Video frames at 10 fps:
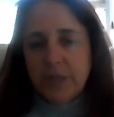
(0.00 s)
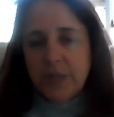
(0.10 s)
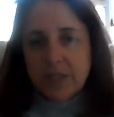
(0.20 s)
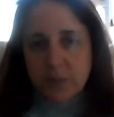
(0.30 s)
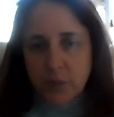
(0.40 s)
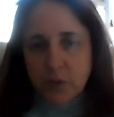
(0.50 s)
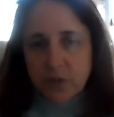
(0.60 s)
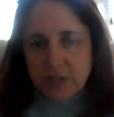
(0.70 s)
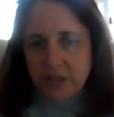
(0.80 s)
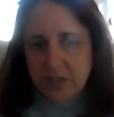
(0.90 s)

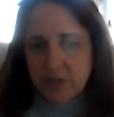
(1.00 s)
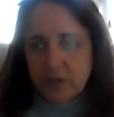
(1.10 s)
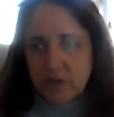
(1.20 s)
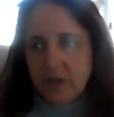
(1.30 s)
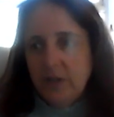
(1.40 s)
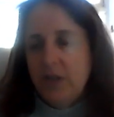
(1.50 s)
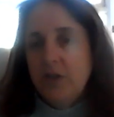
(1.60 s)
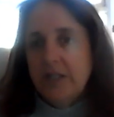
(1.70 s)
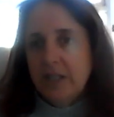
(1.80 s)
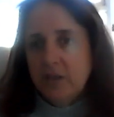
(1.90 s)
support to children
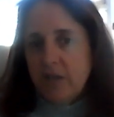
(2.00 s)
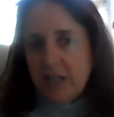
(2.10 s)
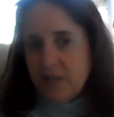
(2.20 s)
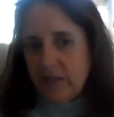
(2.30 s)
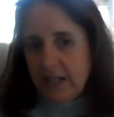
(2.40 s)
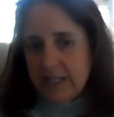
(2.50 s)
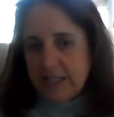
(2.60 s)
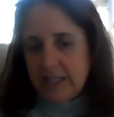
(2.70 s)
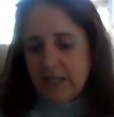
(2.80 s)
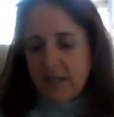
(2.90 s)
using a range of
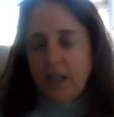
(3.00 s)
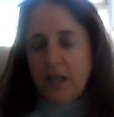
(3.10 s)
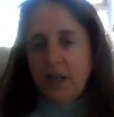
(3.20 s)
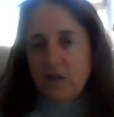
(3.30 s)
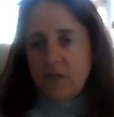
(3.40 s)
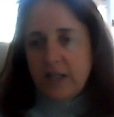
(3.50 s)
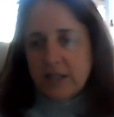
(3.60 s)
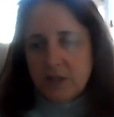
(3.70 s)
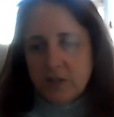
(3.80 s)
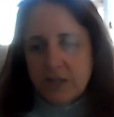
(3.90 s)
holistic
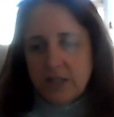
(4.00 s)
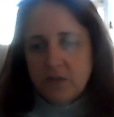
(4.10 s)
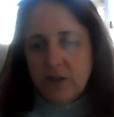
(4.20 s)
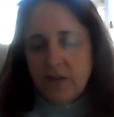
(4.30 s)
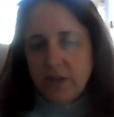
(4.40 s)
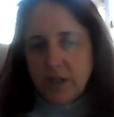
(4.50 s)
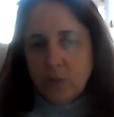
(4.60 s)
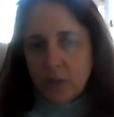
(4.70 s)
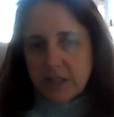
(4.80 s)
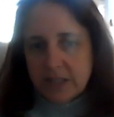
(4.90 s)
resources rather than a
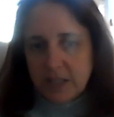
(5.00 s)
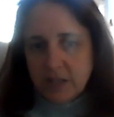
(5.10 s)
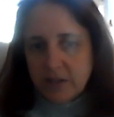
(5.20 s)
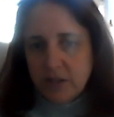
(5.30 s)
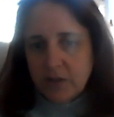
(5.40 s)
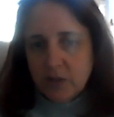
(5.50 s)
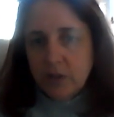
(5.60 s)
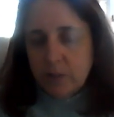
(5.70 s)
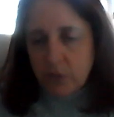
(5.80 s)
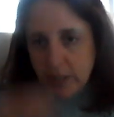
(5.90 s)

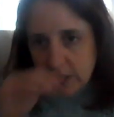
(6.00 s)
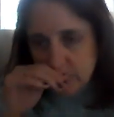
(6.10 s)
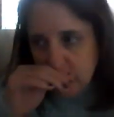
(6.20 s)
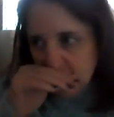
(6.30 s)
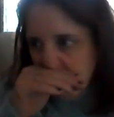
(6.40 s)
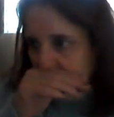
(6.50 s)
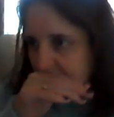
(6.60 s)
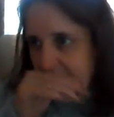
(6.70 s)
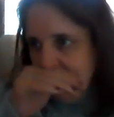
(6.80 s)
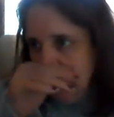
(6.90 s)
one-size-fits-all approach. But
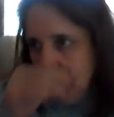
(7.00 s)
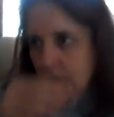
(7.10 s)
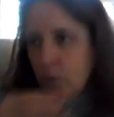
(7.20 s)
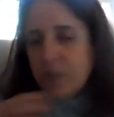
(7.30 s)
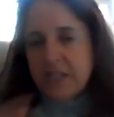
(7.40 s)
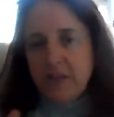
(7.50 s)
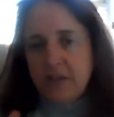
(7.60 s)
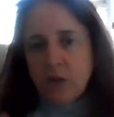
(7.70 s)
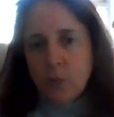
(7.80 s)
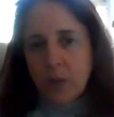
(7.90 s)
whatever
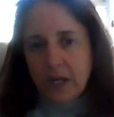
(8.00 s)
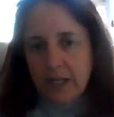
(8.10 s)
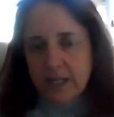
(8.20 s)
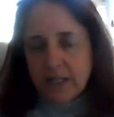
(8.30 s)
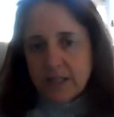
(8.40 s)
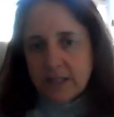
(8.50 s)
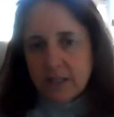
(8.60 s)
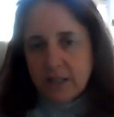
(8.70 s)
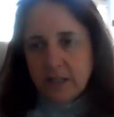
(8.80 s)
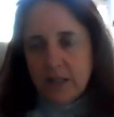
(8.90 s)
your why
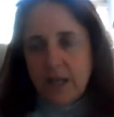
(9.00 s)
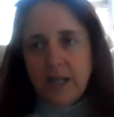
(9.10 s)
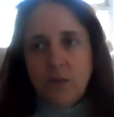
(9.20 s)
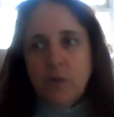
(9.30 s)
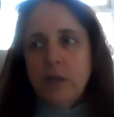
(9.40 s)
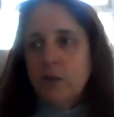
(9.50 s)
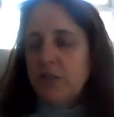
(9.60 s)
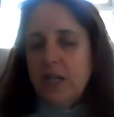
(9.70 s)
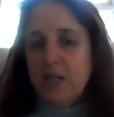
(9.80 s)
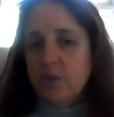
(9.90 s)
is, and it will
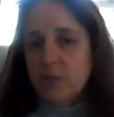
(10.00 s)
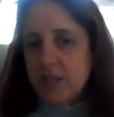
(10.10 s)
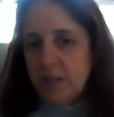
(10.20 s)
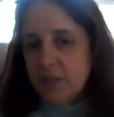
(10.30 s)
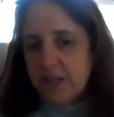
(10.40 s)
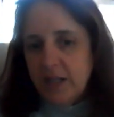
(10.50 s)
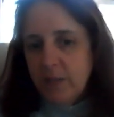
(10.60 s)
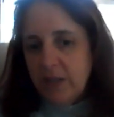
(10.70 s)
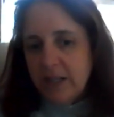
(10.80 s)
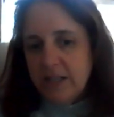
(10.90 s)
change from time to
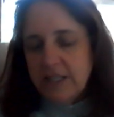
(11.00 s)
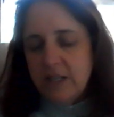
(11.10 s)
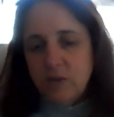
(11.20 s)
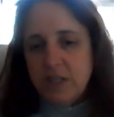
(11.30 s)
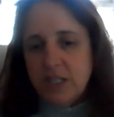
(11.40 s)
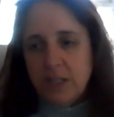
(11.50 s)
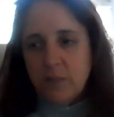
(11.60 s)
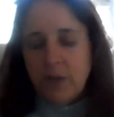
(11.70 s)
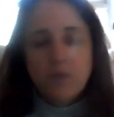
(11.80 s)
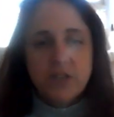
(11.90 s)
time, like I say, originally
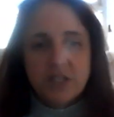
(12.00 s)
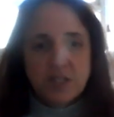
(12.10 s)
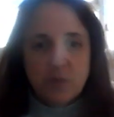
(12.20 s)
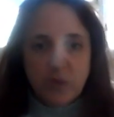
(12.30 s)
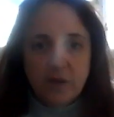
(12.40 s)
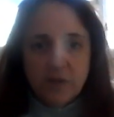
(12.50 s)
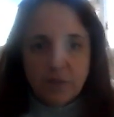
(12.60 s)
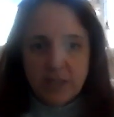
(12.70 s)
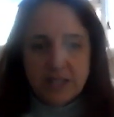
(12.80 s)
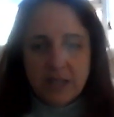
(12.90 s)
mine was just to prove
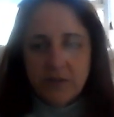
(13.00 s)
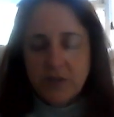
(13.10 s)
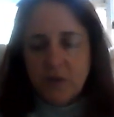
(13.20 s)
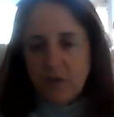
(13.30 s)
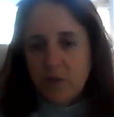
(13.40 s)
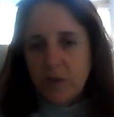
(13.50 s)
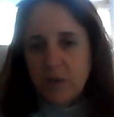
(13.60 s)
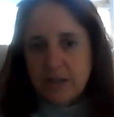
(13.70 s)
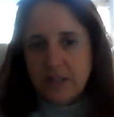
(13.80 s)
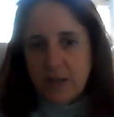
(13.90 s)
to myself and to everyone
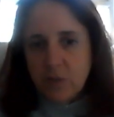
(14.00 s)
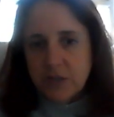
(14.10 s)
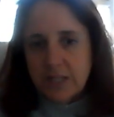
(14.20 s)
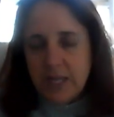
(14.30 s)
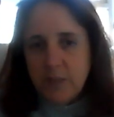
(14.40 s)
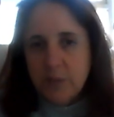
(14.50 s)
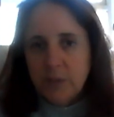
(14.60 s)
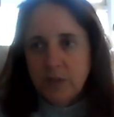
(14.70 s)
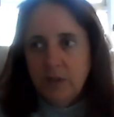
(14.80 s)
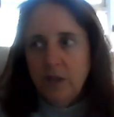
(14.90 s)
else that I was
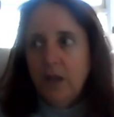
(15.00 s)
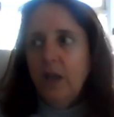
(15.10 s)
capable,